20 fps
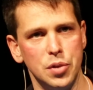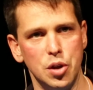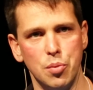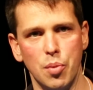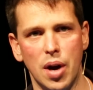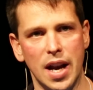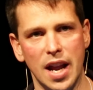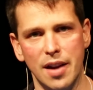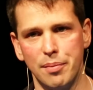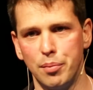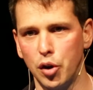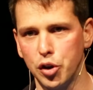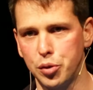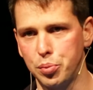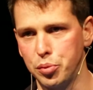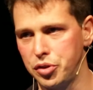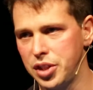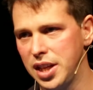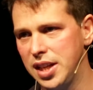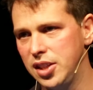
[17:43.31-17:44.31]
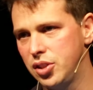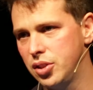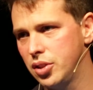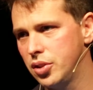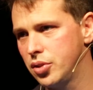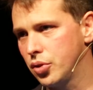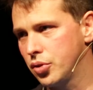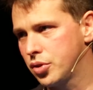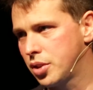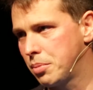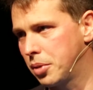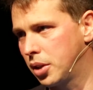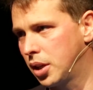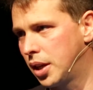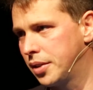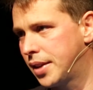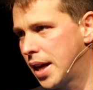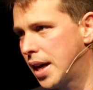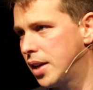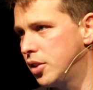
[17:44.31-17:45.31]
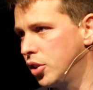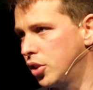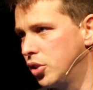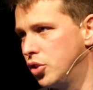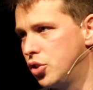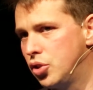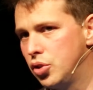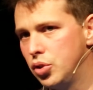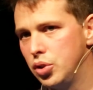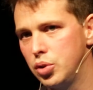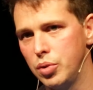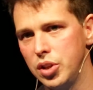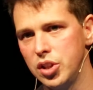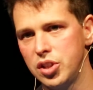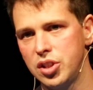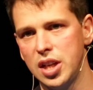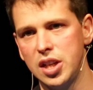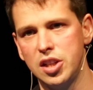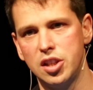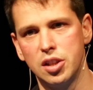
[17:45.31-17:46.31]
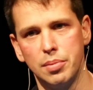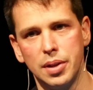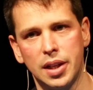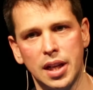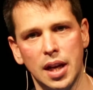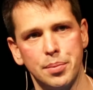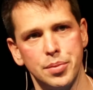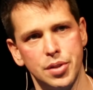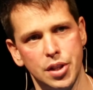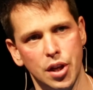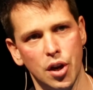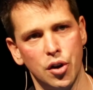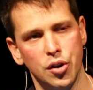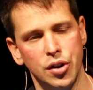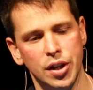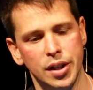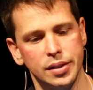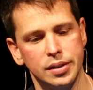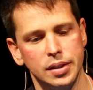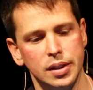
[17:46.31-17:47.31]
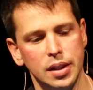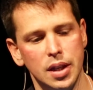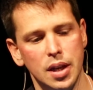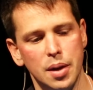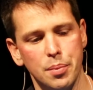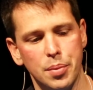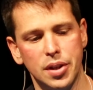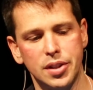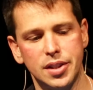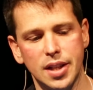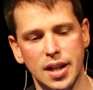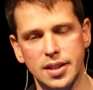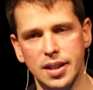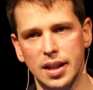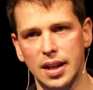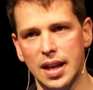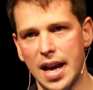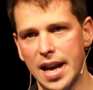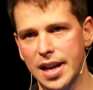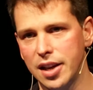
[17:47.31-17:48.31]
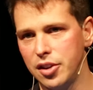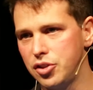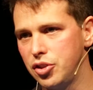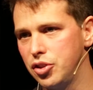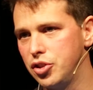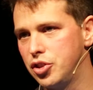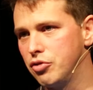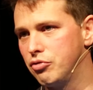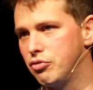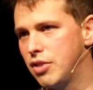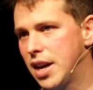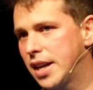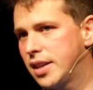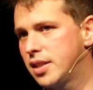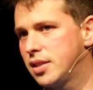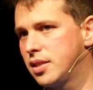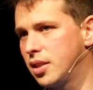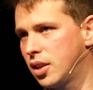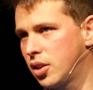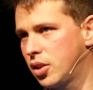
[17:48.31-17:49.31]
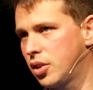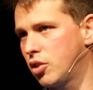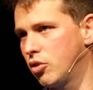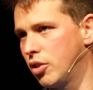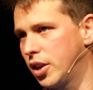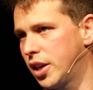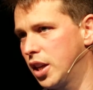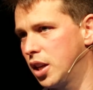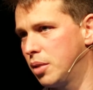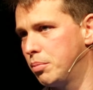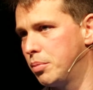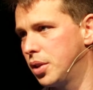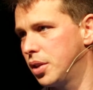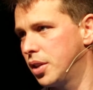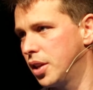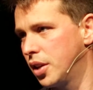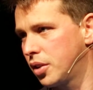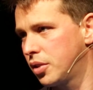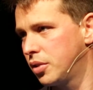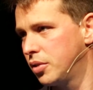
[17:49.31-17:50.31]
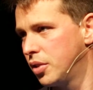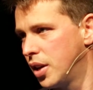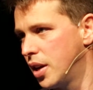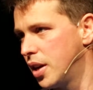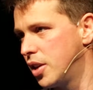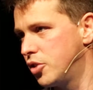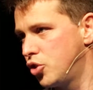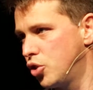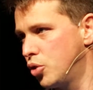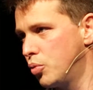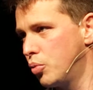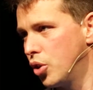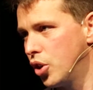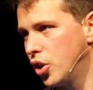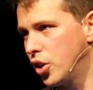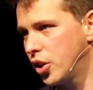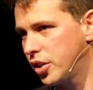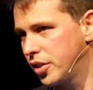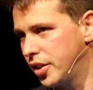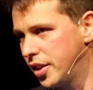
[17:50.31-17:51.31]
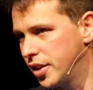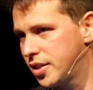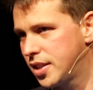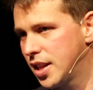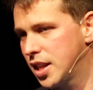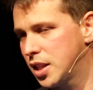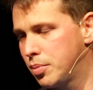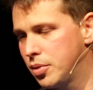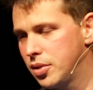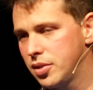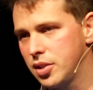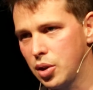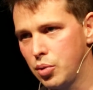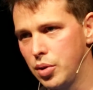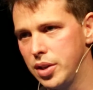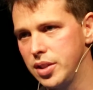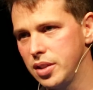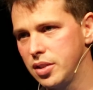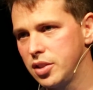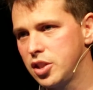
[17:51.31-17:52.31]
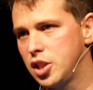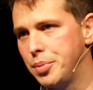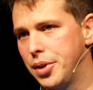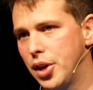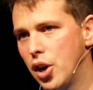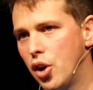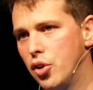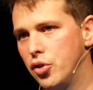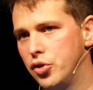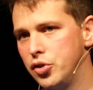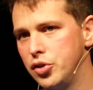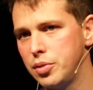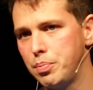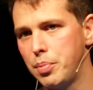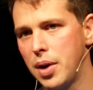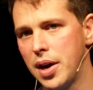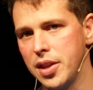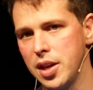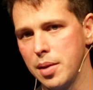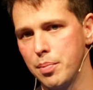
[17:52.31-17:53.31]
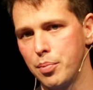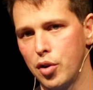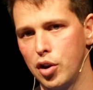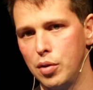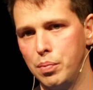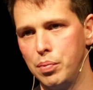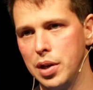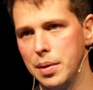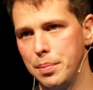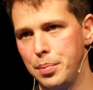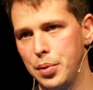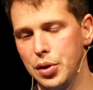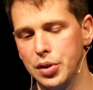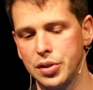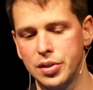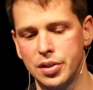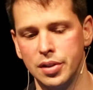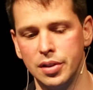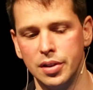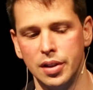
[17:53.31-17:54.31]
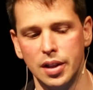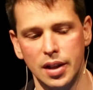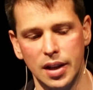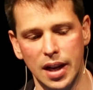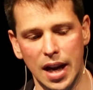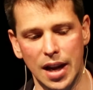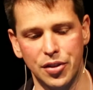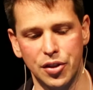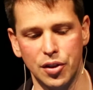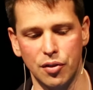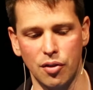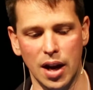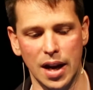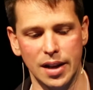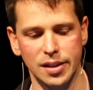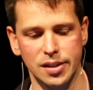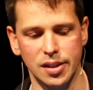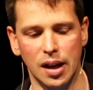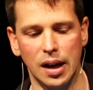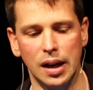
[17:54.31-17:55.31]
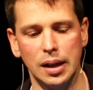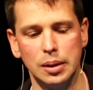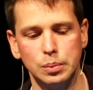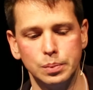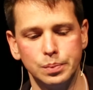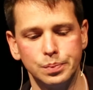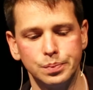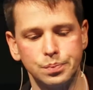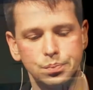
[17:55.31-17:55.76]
You might have multiple teachers or something like that. You can choose which teacher becomes the owner. But it does allow you to direct the curriculum, the due work, the assessments, the quizzes to be owned by the appropriate person at the right time.